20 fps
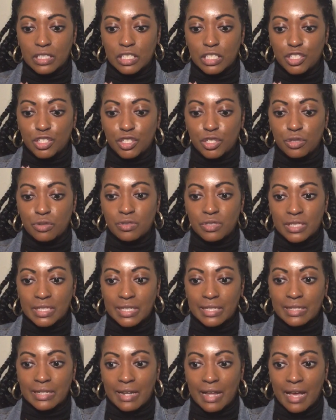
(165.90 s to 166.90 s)

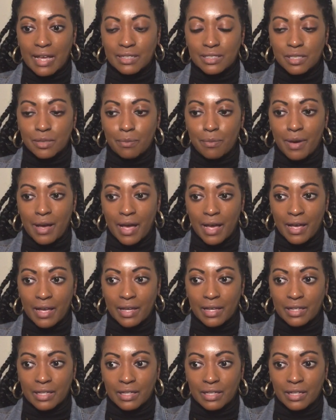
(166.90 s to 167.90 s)
Choosing not to
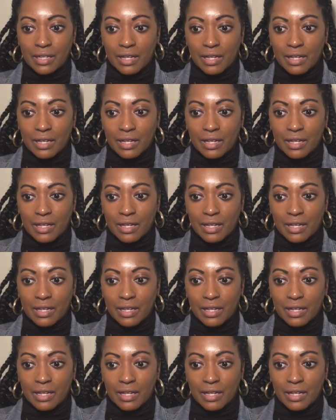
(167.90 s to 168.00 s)
buy